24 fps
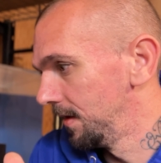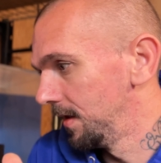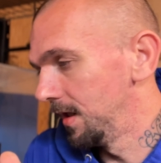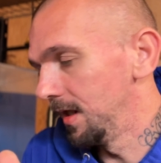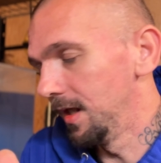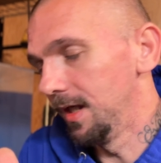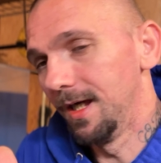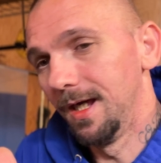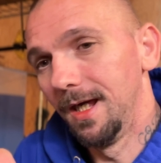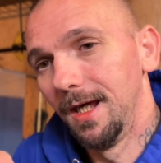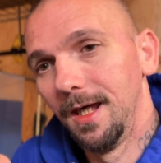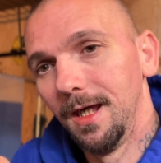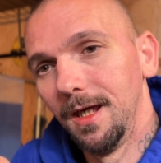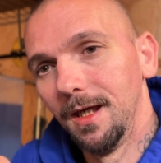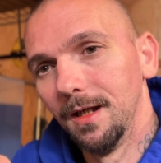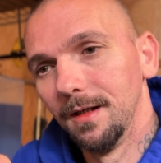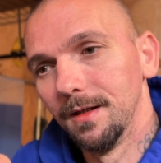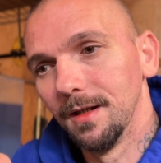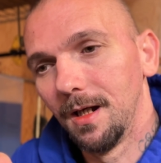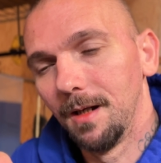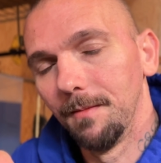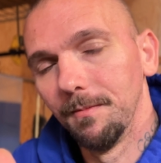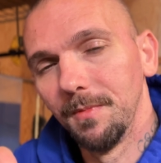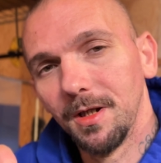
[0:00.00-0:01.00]
and
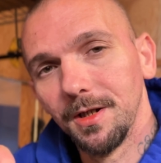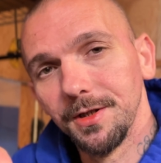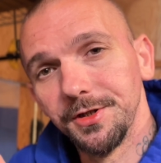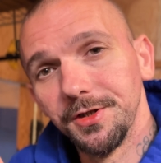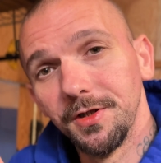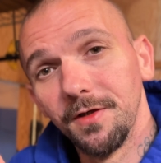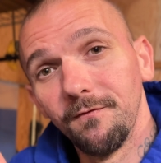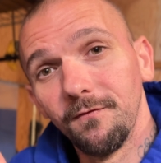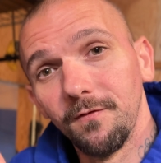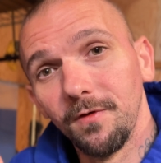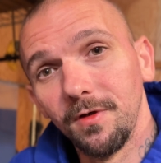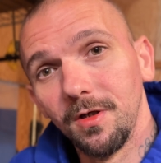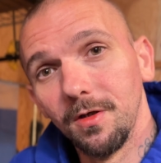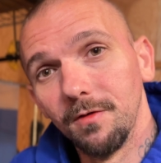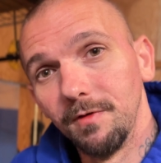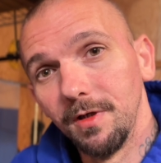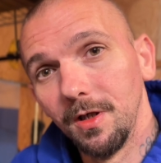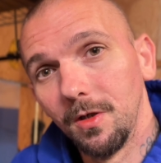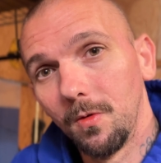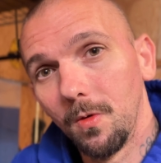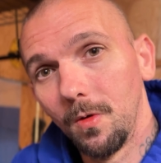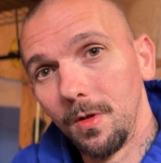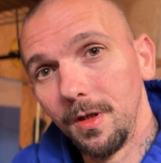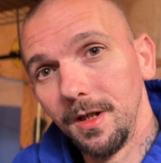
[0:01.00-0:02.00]
I'm not sure if we're gonna
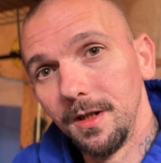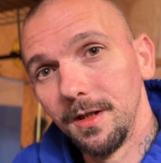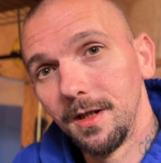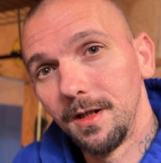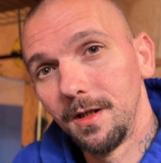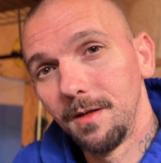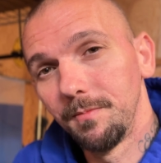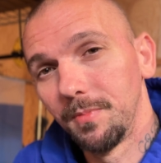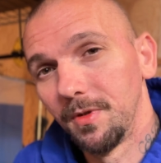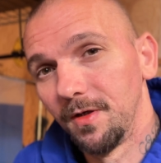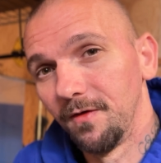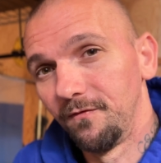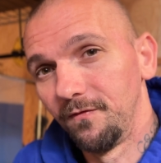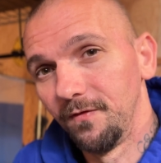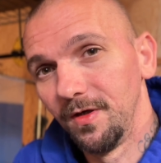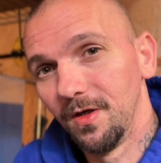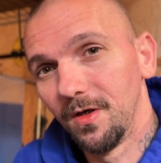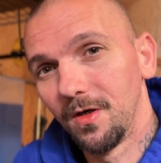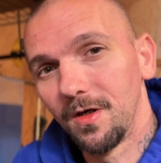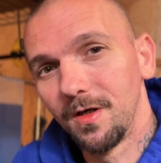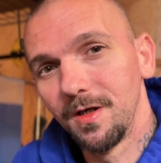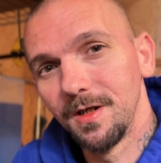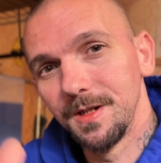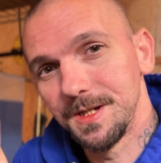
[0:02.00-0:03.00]
record in there, but if we
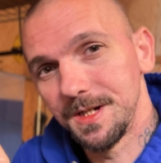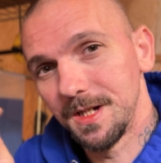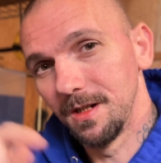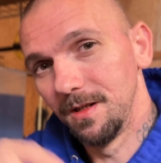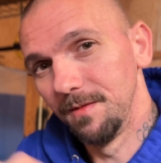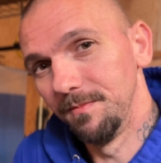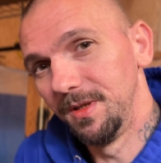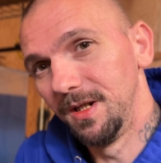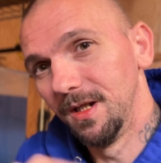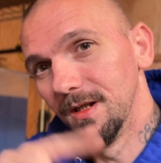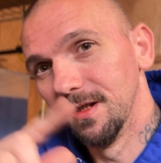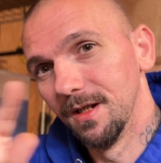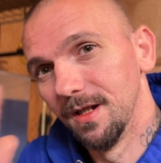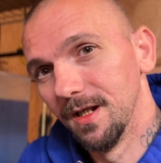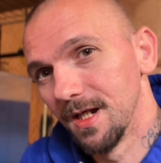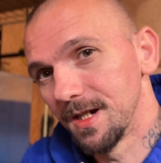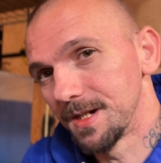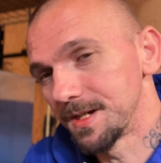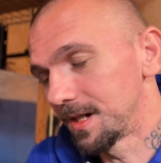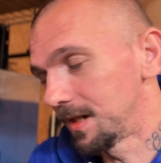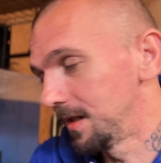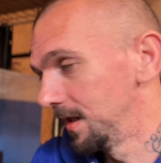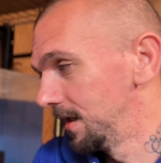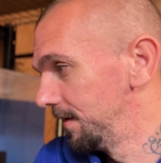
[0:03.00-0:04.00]
are, it's gonna be in the
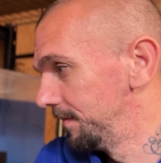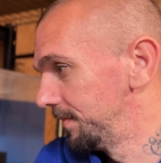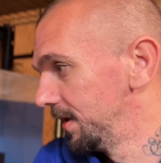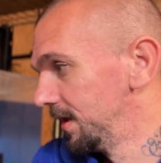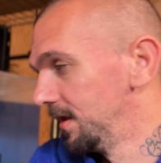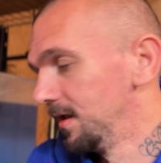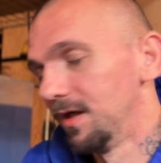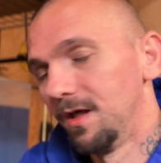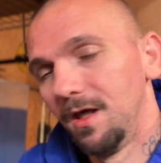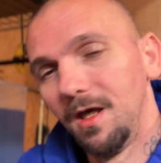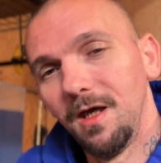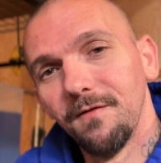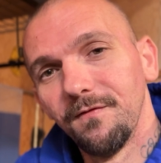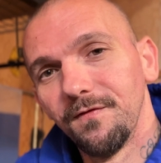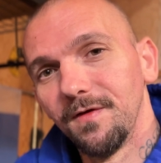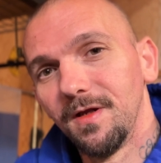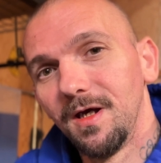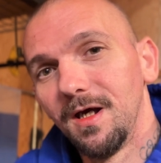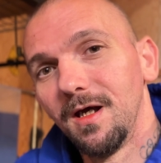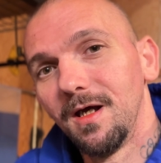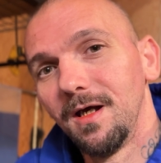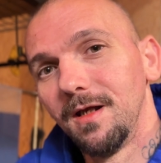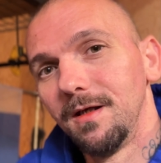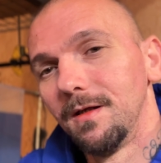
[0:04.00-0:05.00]
next clip. If
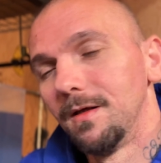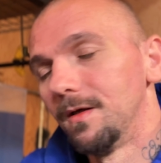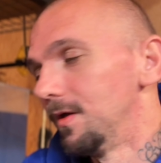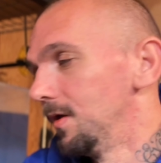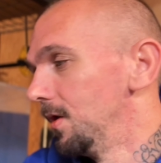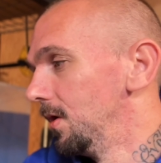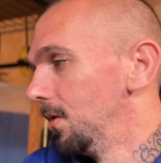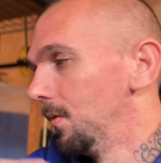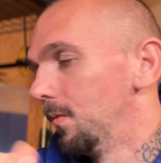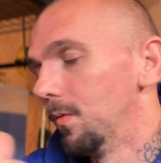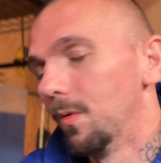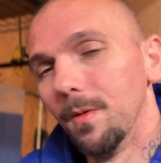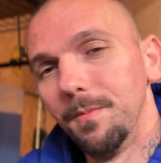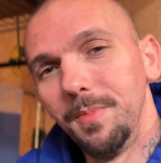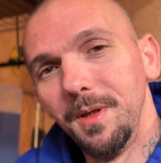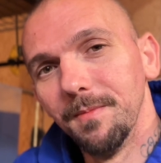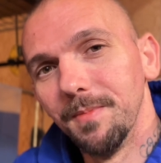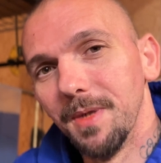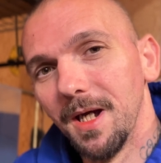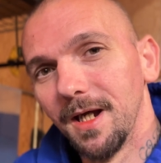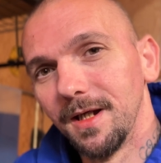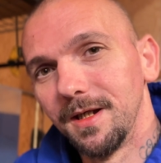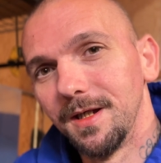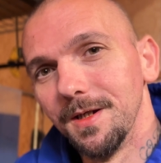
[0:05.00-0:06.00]
not, we'll be
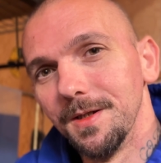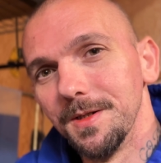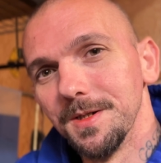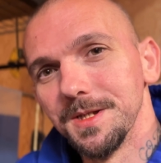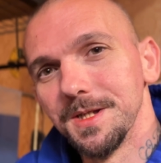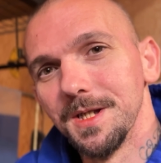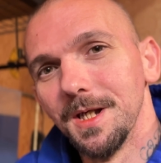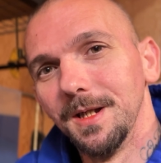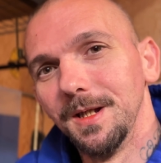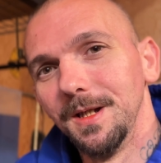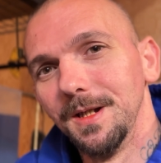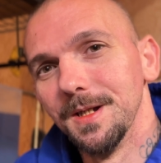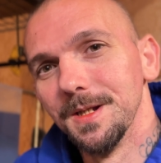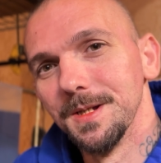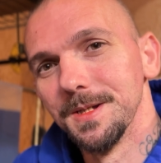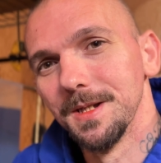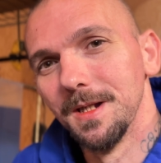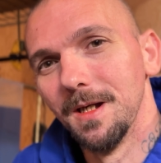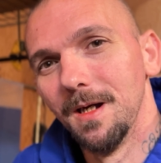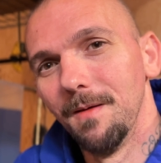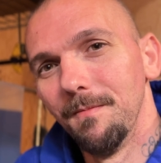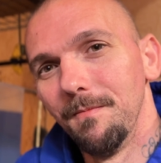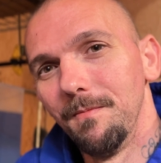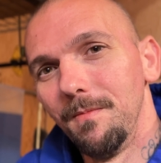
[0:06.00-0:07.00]
back here setting this
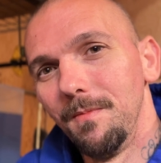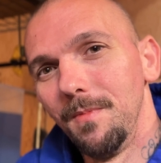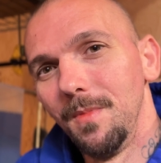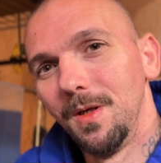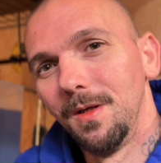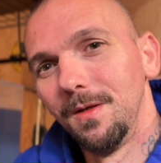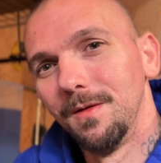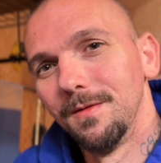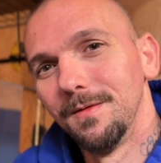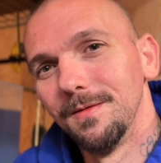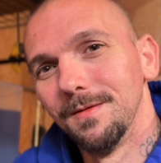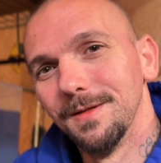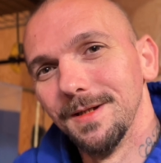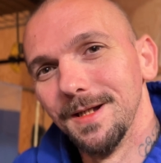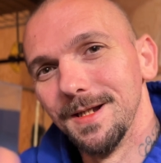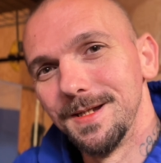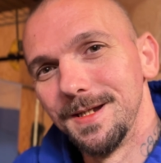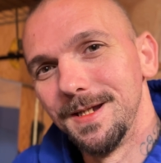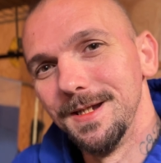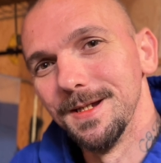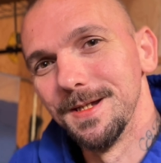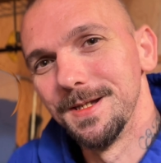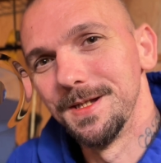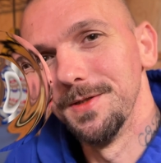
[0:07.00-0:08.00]
up. Let's
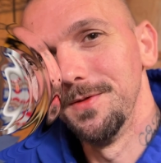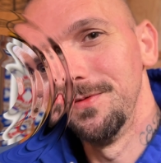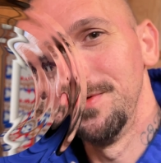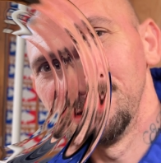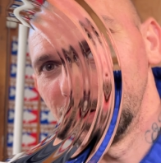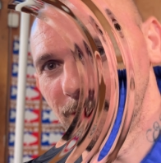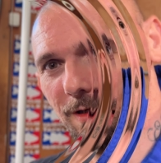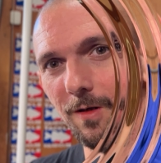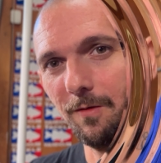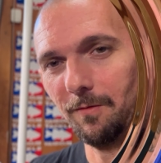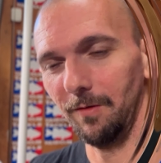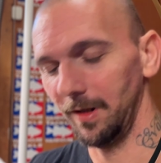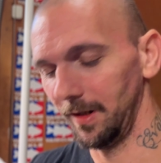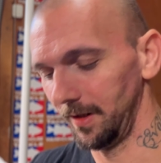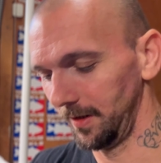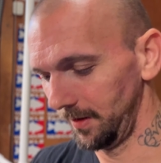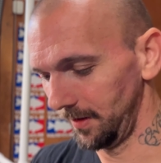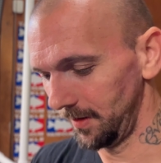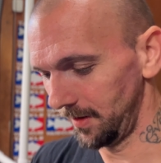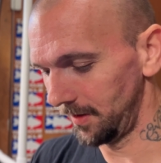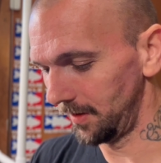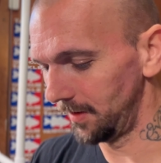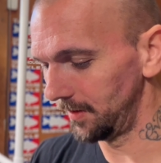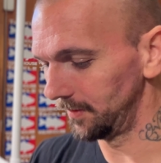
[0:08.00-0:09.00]
get to it. All right,
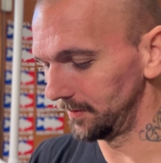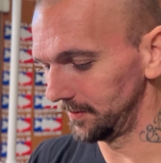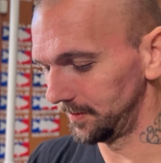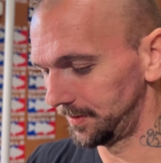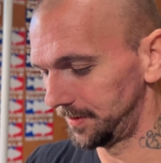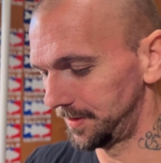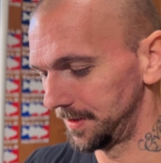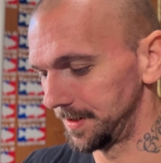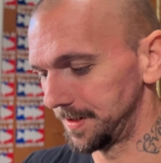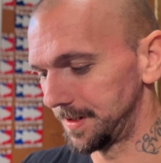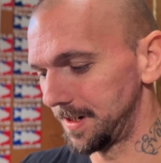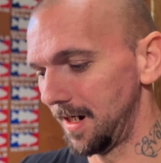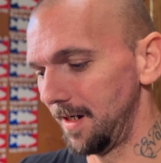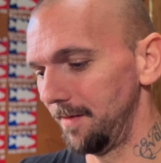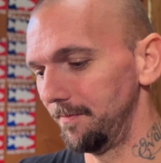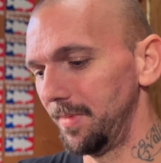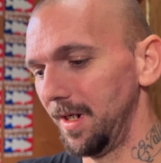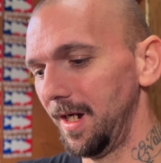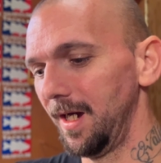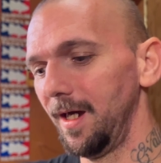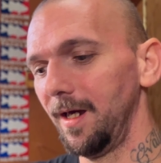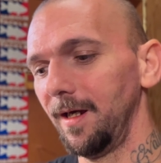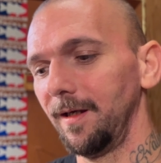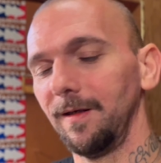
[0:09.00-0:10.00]
y'all, just got
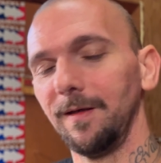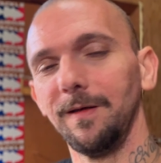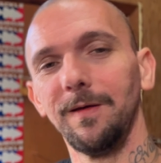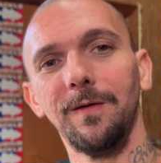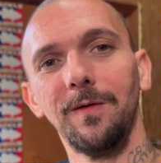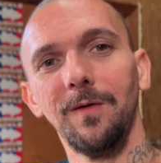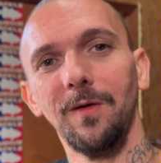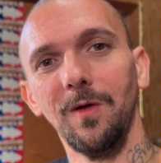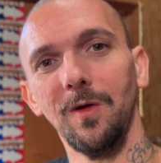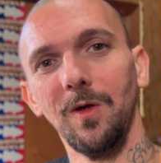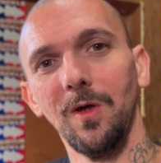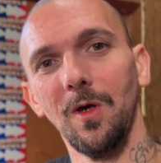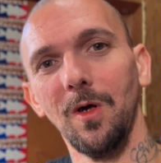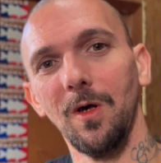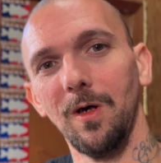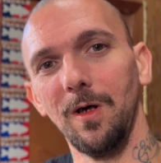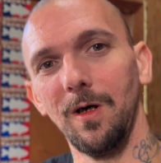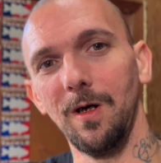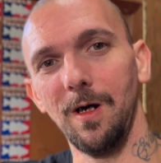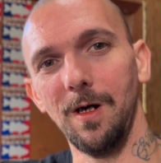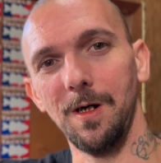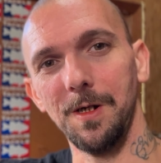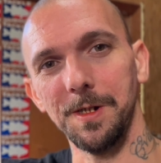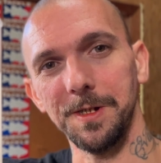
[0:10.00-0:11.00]
back.
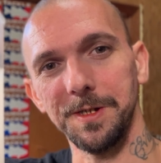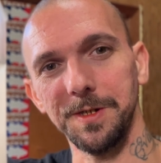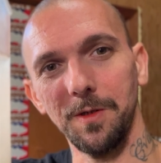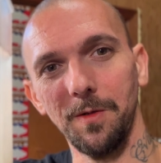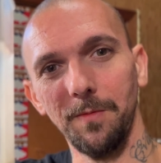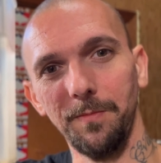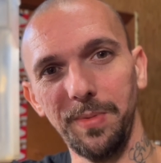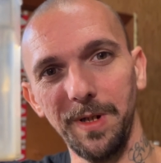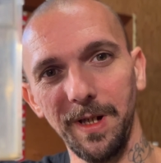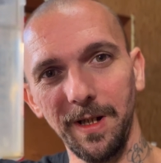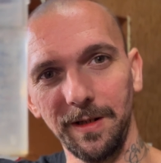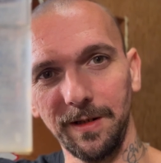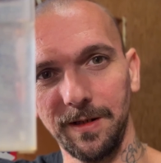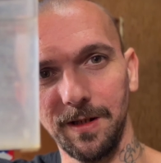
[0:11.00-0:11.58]
Also picked